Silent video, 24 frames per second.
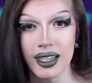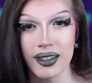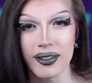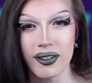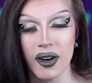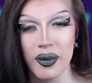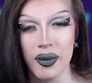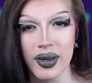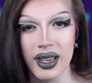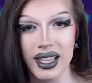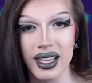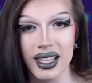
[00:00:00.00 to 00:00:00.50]
For
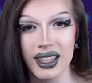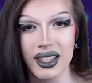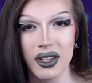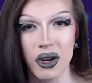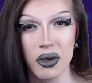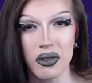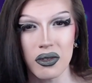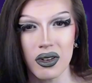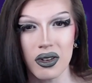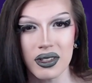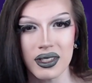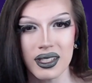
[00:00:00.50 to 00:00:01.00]
me, the
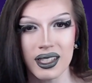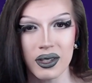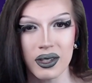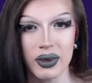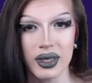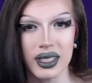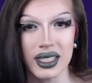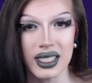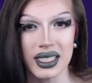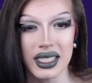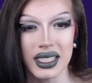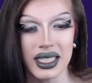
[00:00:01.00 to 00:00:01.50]
overall
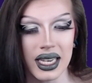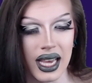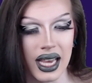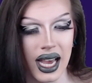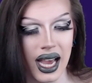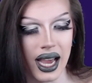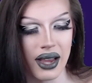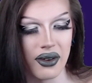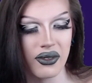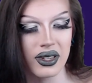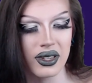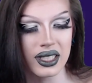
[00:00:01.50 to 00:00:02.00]
silhouette's
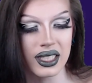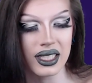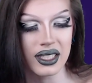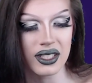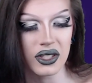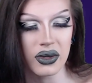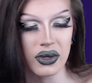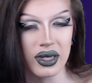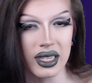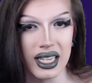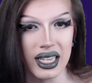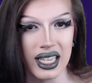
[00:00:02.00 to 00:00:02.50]
not really
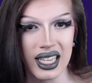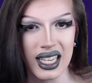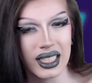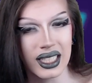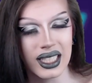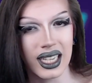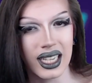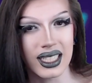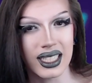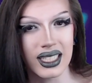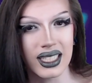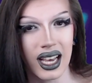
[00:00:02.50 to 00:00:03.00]
doing it
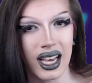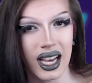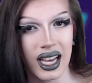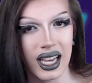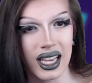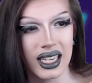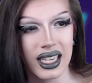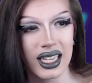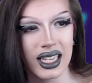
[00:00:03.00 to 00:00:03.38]
a ton.